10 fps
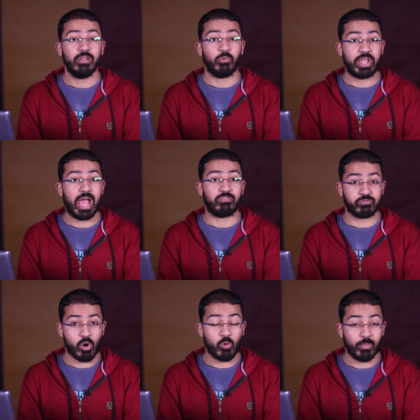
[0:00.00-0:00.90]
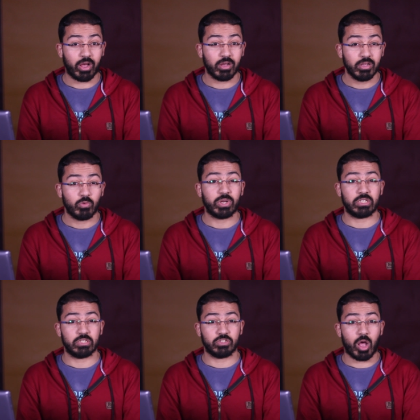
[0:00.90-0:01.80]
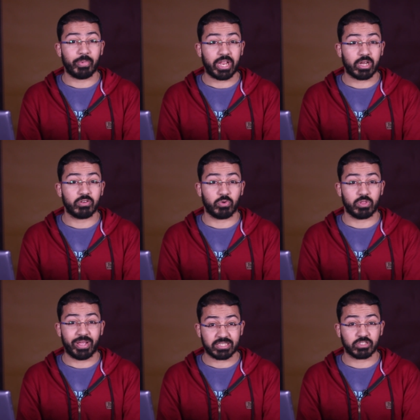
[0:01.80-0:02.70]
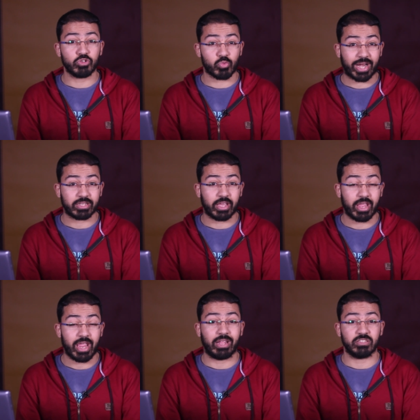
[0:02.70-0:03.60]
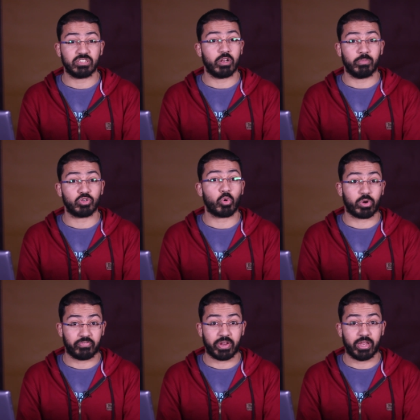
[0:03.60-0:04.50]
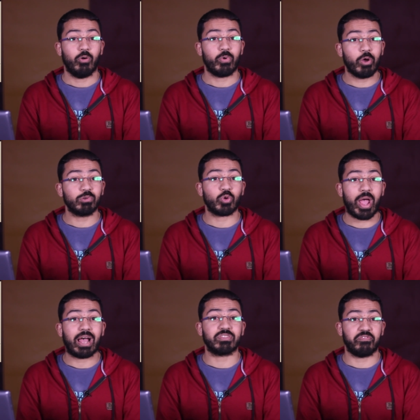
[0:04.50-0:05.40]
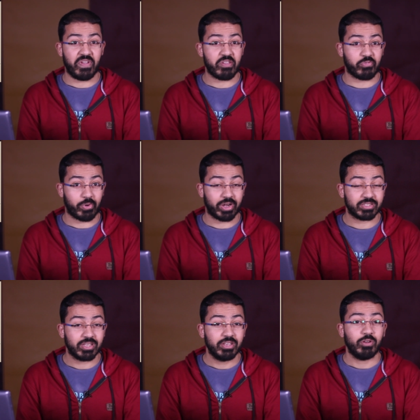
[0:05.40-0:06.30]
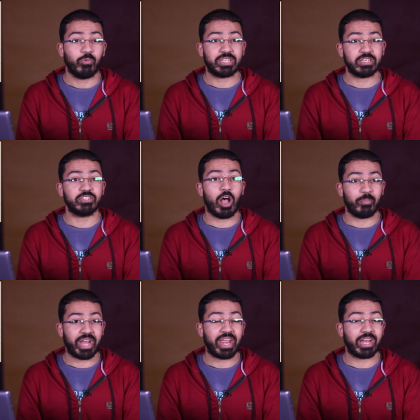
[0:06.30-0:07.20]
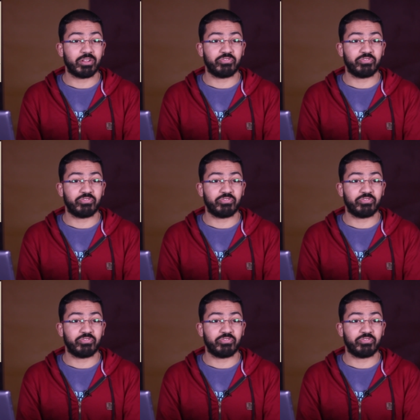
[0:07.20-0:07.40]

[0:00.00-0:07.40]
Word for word: we have Roma, which is nominated for the Best Directing and Cinematography. We also have The Favorite, which is nominated